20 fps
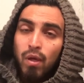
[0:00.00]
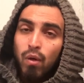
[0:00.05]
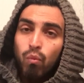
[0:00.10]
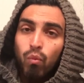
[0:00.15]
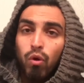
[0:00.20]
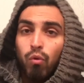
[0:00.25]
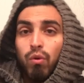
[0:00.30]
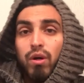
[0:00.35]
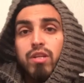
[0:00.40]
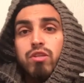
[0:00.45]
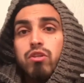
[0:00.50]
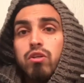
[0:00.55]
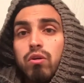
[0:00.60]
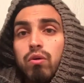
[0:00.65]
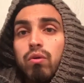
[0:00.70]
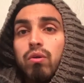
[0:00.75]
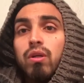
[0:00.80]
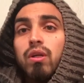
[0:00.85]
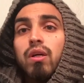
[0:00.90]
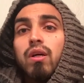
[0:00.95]
we're with
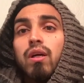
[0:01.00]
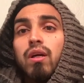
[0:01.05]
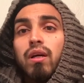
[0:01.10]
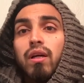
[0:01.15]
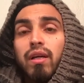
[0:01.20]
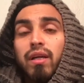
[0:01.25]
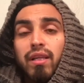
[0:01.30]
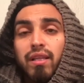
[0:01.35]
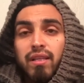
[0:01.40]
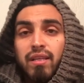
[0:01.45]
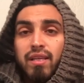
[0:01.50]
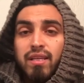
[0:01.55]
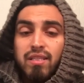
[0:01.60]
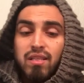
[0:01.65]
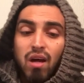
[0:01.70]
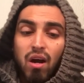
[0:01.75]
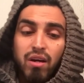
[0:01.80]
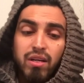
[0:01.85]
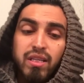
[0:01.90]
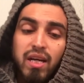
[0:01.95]
you in these
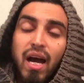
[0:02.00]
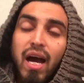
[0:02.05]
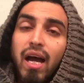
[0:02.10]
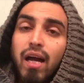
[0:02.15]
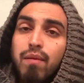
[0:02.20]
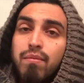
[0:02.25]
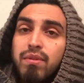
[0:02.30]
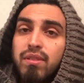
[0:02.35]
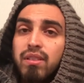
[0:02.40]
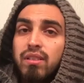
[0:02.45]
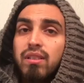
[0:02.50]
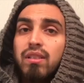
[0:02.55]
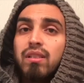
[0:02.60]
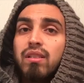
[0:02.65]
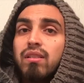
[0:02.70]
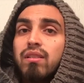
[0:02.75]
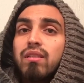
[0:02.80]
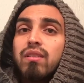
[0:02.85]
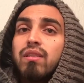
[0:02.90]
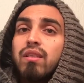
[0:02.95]
hard times,
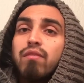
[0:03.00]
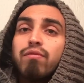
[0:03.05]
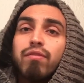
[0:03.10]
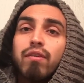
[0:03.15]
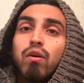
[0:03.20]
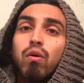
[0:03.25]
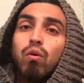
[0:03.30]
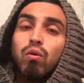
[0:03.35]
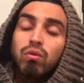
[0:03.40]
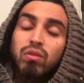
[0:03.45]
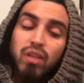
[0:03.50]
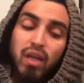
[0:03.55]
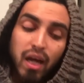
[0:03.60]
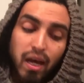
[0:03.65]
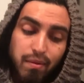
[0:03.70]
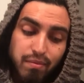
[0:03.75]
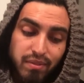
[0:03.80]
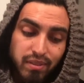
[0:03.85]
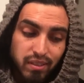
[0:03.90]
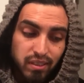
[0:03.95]
difficult
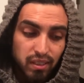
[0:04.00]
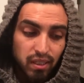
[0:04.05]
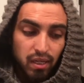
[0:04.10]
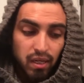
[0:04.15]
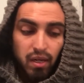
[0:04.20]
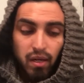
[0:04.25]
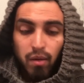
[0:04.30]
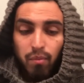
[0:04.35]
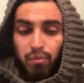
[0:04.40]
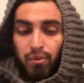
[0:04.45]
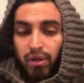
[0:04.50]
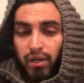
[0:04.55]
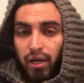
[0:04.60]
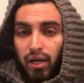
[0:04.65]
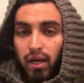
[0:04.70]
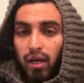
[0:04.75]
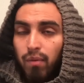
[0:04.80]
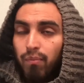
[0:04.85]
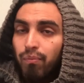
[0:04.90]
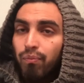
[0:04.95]
times. But
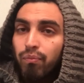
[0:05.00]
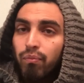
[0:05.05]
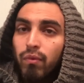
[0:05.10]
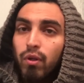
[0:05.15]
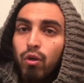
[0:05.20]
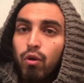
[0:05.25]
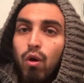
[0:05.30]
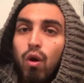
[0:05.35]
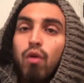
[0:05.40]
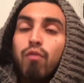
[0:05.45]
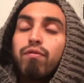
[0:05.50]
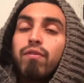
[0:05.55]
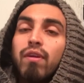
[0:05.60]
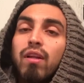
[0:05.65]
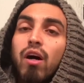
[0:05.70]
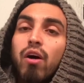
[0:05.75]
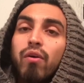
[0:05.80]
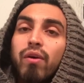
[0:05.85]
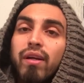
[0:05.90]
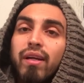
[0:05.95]
grow it for
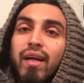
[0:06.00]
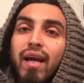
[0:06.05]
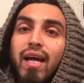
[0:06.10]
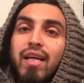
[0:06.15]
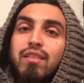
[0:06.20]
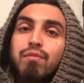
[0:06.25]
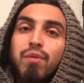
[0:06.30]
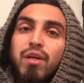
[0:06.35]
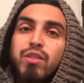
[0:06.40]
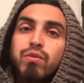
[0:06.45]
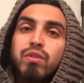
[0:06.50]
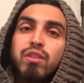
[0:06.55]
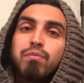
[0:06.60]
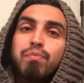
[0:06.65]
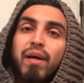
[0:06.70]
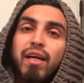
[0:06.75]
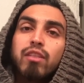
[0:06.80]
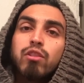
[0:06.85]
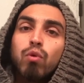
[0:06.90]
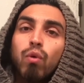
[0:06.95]
Logan, guys. Much
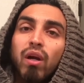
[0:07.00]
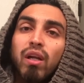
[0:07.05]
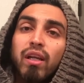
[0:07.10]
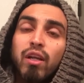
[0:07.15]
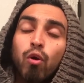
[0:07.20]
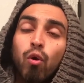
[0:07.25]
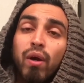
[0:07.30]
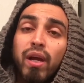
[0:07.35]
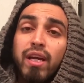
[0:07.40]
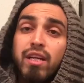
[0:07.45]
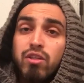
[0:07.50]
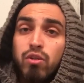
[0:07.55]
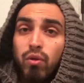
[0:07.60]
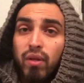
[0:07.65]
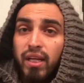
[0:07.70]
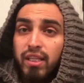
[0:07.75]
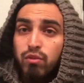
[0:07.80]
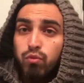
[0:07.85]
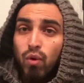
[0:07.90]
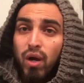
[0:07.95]
respect to our little angel
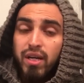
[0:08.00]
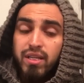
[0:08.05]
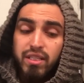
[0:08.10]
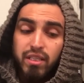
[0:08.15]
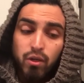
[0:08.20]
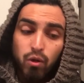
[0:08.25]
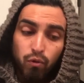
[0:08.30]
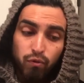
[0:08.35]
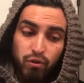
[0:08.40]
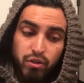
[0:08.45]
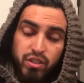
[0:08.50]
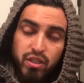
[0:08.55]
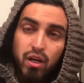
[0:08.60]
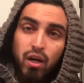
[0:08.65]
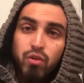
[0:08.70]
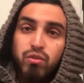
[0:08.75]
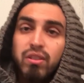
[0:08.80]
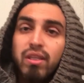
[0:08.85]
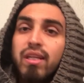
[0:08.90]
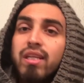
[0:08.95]
that's watching over
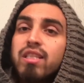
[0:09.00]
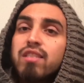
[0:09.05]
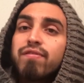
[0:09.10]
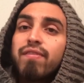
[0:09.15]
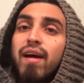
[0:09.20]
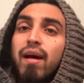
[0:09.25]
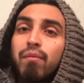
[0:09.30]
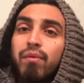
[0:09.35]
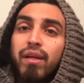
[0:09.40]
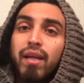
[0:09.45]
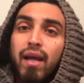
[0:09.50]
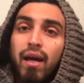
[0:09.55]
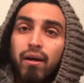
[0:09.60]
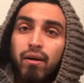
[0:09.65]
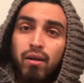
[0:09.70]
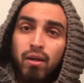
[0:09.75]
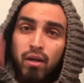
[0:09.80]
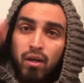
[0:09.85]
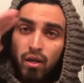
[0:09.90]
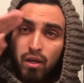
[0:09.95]
Charles and his family now.
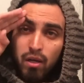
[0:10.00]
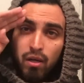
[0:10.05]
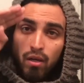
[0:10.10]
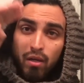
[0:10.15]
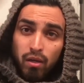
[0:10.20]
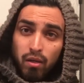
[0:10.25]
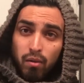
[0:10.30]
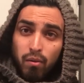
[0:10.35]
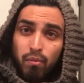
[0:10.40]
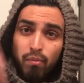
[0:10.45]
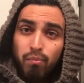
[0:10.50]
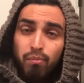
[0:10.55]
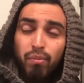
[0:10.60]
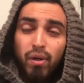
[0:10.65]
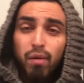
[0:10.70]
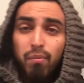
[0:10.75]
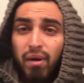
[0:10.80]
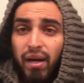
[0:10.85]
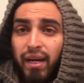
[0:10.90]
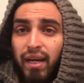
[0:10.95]

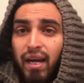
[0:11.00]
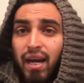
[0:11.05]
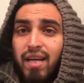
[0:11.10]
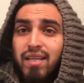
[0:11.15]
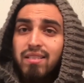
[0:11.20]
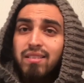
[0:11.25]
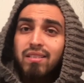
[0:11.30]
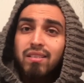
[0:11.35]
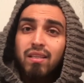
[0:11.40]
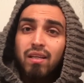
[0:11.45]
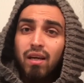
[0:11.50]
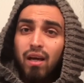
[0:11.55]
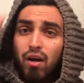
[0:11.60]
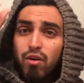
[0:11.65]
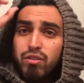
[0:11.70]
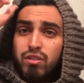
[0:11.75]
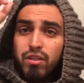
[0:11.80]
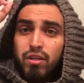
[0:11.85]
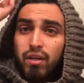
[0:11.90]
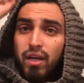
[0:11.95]
Bye-bye, guys.
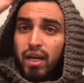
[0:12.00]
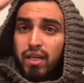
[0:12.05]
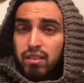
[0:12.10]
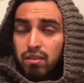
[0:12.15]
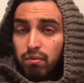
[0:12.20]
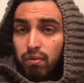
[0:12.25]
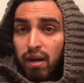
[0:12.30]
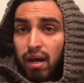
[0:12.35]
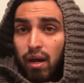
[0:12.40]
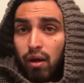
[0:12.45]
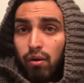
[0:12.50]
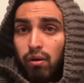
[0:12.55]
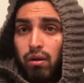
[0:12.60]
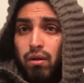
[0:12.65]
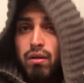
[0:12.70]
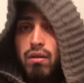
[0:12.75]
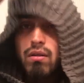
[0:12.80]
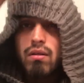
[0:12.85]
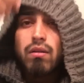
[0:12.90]
I'll see you guys around.